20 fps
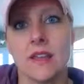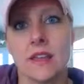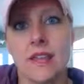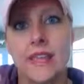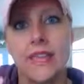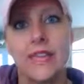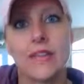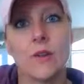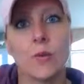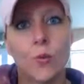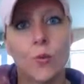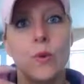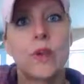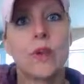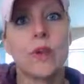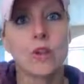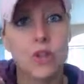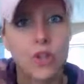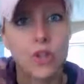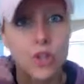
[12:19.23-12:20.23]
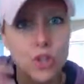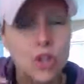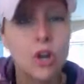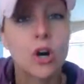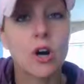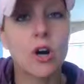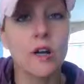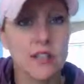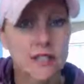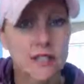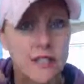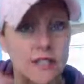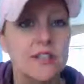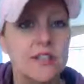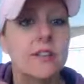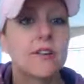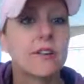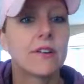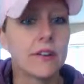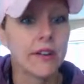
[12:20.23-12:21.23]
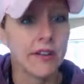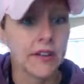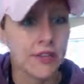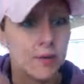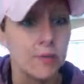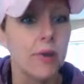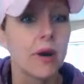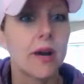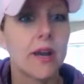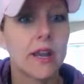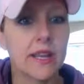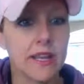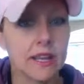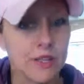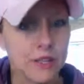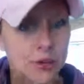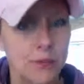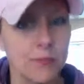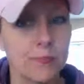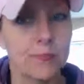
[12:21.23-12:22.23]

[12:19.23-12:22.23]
it will clog and deteriorate your body, and